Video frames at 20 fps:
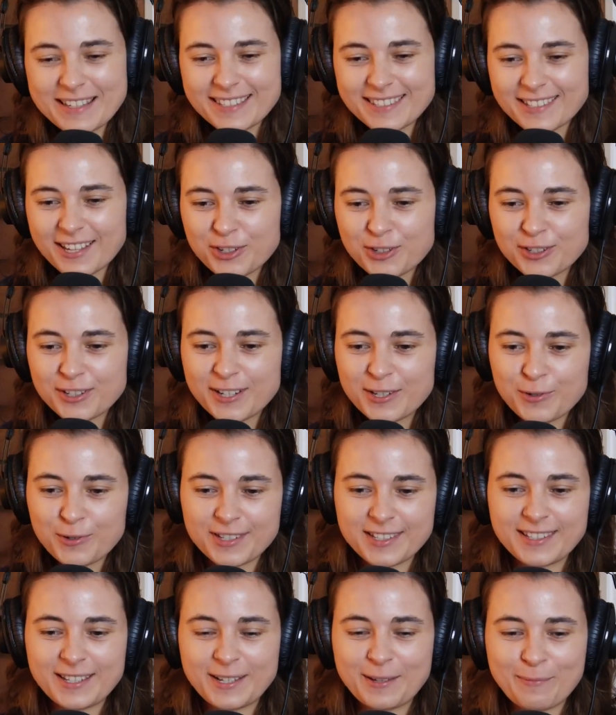is such an
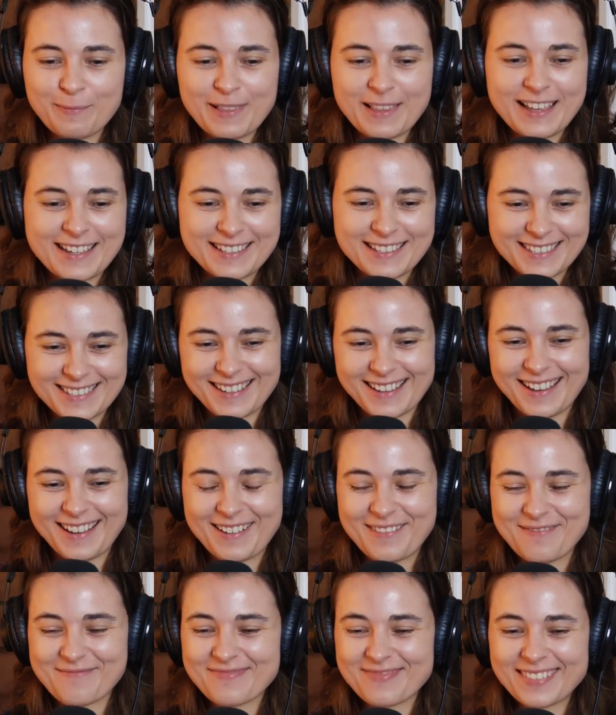interesting place.
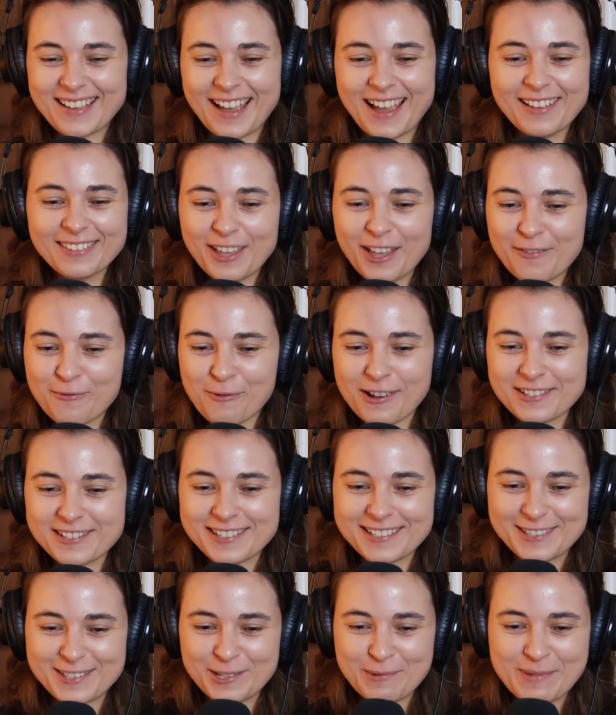I love
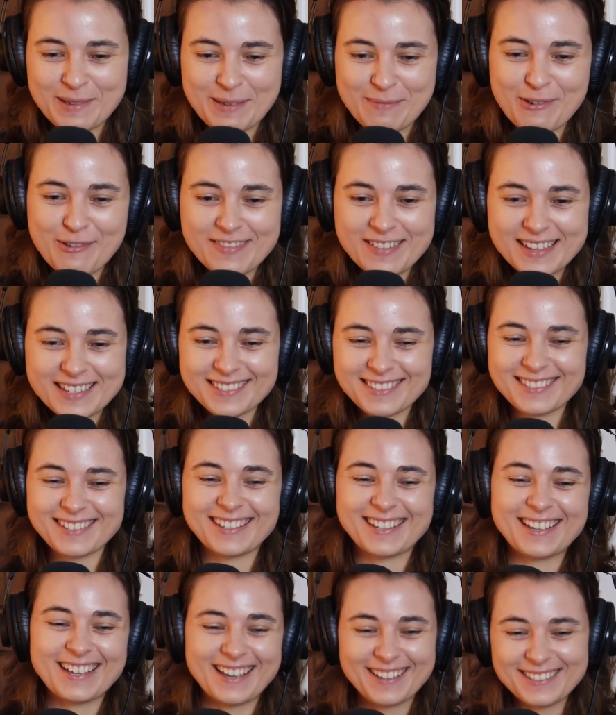watching Tubi movies.
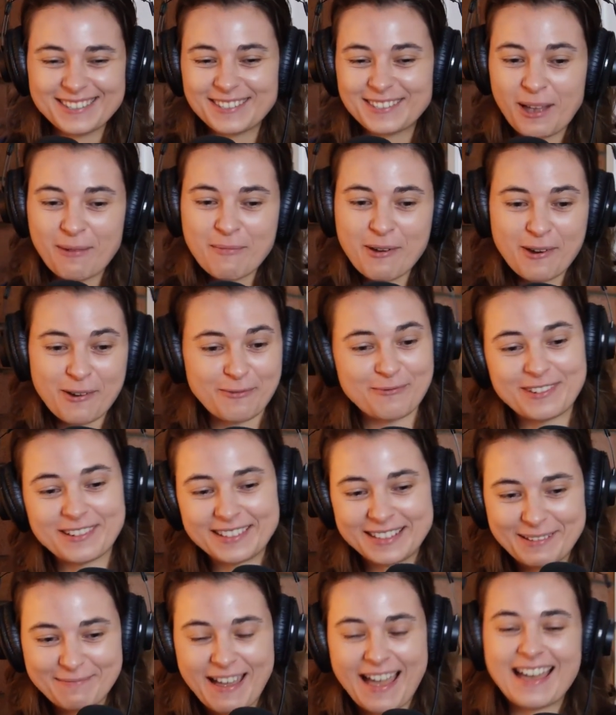Some are
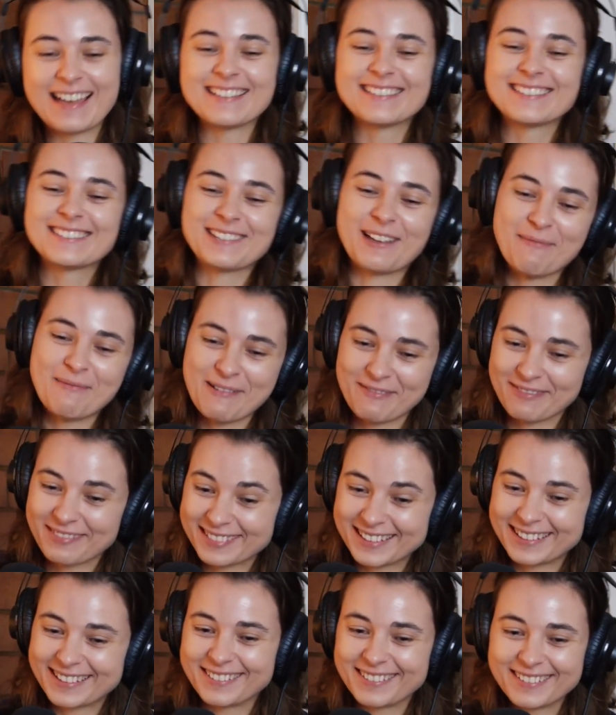really bad, some are
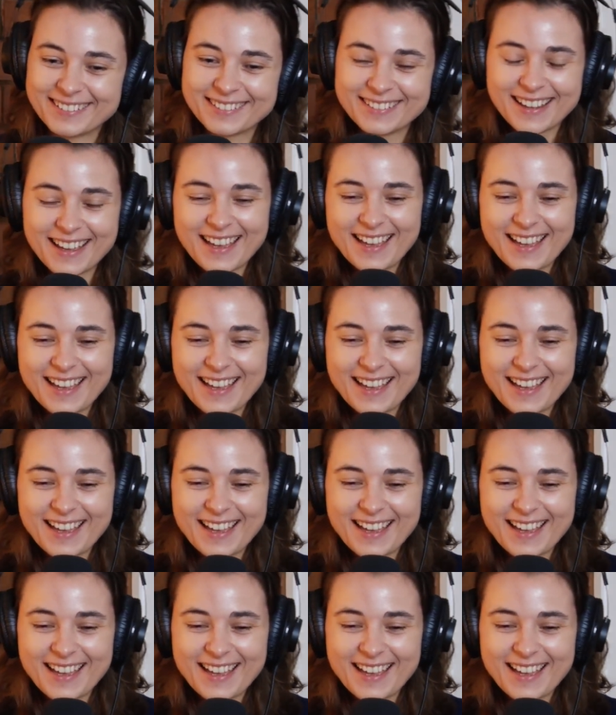really good.